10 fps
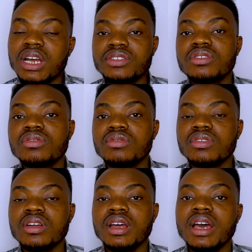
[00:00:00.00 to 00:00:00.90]
As you
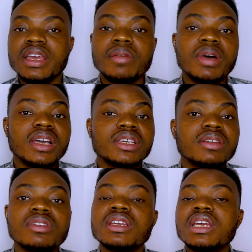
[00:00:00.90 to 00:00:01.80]
know, I am
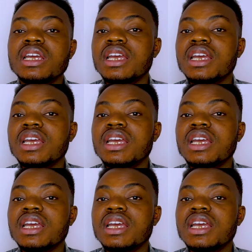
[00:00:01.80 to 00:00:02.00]
Akere